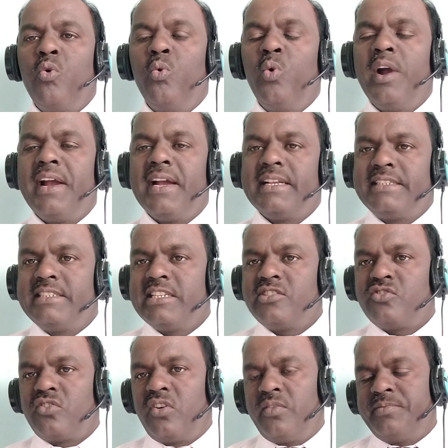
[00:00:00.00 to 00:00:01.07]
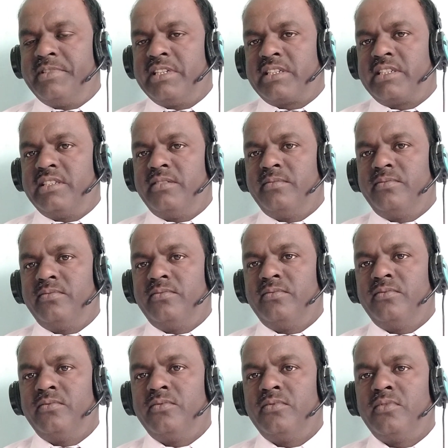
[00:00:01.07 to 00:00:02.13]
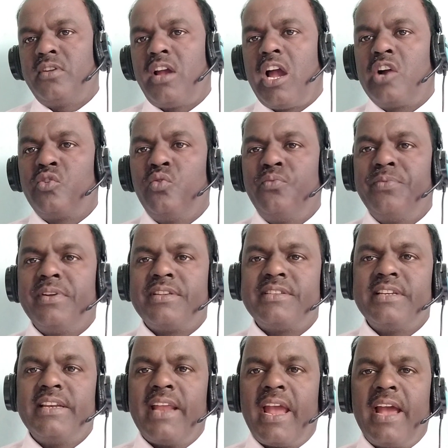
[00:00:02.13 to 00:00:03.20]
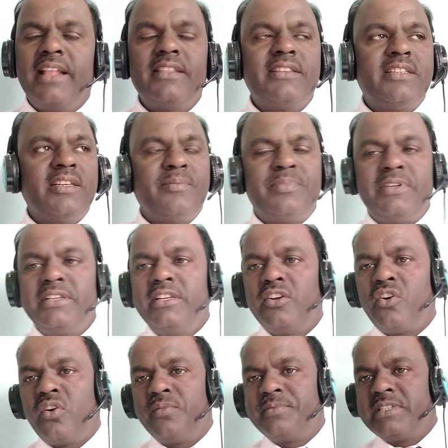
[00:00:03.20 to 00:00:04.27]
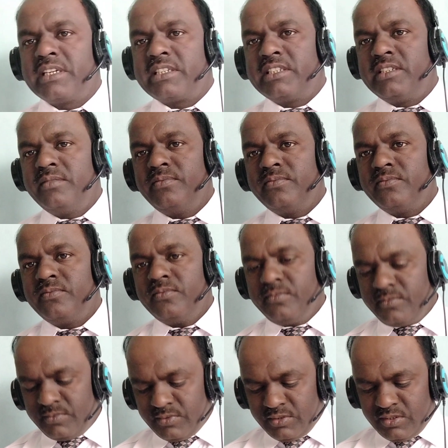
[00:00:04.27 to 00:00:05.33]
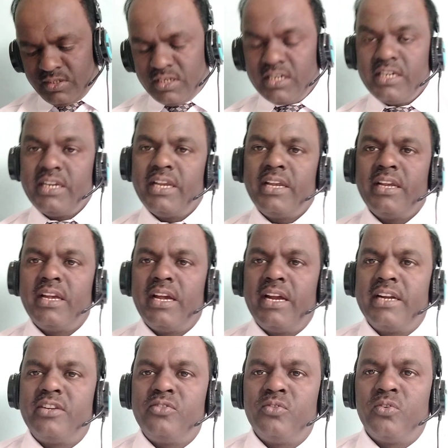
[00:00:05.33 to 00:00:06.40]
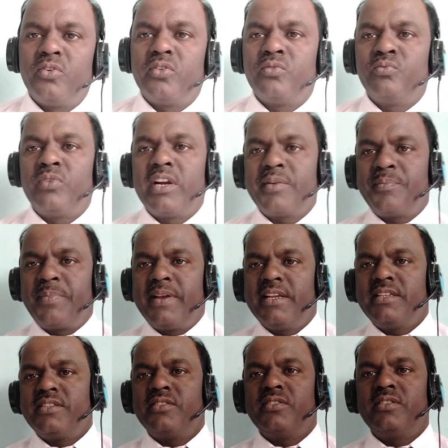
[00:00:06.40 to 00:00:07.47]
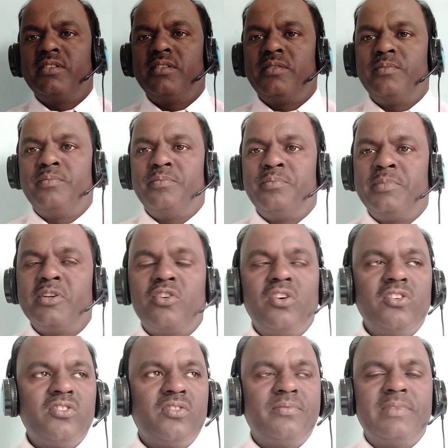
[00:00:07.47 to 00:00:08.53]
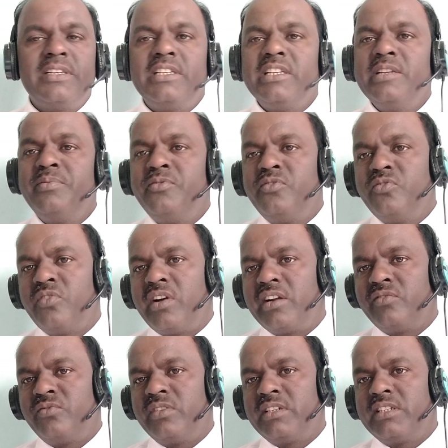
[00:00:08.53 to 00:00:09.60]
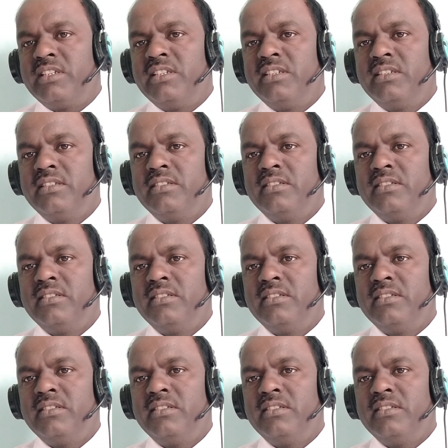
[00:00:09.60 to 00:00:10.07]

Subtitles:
OHS objective, occupational health safety objective at your workplace. Because of that, if you are working